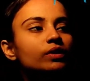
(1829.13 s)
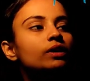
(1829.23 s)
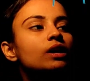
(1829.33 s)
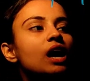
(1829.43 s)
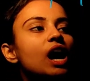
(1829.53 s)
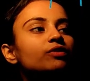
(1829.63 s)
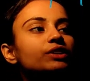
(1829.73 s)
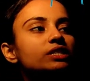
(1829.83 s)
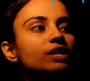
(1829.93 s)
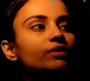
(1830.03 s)
After
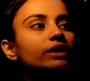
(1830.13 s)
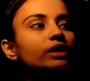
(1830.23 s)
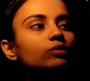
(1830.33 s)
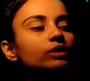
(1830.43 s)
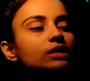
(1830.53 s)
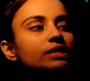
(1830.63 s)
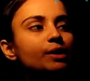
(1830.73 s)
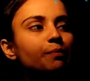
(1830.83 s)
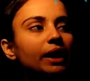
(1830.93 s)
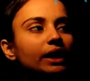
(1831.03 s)
17, we'll skip
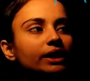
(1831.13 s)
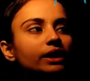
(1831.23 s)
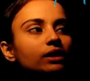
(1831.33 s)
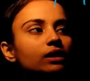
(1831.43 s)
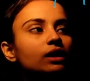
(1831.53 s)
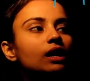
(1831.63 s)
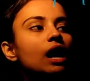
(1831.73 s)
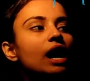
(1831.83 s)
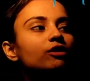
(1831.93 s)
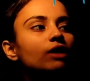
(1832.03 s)
18
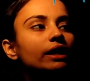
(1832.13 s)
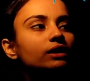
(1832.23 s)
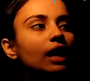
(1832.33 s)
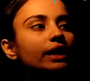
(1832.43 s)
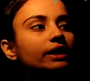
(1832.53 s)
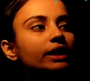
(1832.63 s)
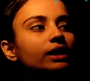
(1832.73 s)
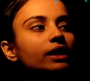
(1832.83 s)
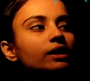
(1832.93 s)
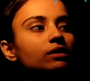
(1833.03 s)
and write 19
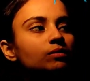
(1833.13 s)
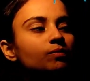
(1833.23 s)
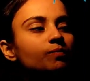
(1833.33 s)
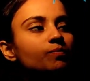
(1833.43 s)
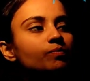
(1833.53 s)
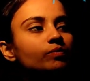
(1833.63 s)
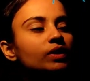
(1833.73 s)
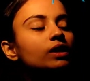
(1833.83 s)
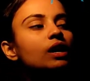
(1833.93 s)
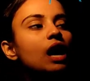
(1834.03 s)
here.
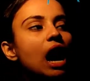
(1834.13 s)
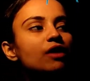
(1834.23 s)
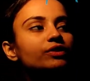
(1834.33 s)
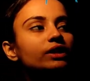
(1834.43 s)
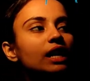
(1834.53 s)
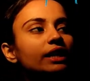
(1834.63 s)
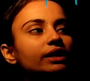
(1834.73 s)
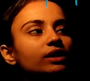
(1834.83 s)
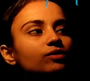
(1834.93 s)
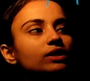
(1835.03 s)
After 19,
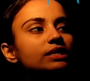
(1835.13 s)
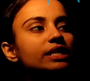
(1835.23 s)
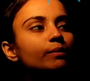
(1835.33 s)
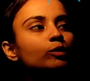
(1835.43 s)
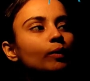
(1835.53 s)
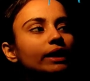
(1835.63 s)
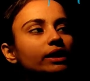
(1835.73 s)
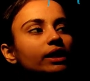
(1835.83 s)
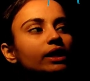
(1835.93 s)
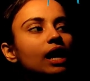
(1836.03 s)
we'll skip 20
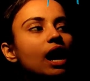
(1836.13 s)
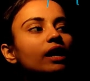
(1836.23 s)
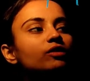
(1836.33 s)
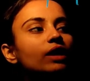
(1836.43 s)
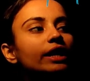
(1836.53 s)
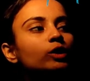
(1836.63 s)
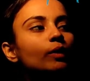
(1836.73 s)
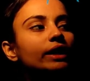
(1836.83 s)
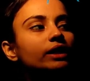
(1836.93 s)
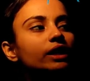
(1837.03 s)
and write
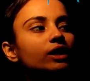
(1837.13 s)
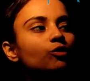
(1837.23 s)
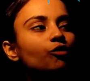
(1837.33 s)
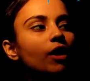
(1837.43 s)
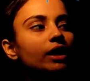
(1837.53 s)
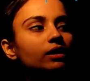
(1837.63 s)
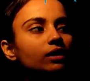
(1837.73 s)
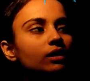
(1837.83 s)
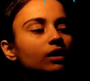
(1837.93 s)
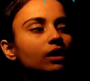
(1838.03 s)
21.
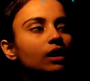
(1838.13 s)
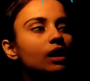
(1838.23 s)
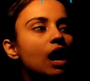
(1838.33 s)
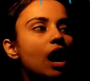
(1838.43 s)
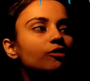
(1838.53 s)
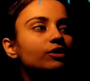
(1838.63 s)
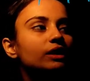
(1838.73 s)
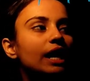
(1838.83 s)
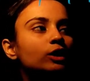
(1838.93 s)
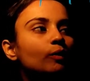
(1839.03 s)
After that,
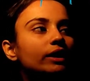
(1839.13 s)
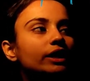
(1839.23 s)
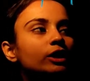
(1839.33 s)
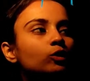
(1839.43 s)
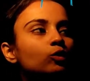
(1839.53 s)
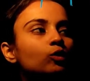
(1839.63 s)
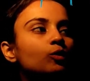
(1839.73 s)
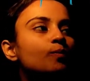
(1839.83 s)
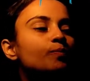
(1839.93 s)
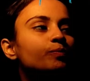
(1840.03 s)
22,
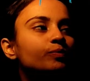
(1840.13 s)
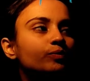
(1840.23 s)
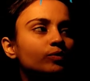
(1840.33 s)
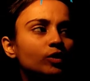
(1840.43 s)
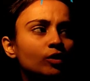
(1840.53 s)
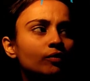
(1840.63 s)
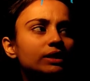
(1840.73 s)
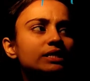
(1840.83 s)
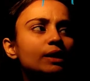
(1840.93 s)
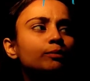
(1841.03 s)
we'll
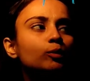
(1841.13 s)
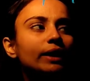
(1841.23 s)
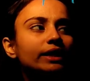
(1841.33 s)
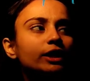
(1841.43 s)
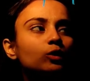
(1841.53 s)
skip 22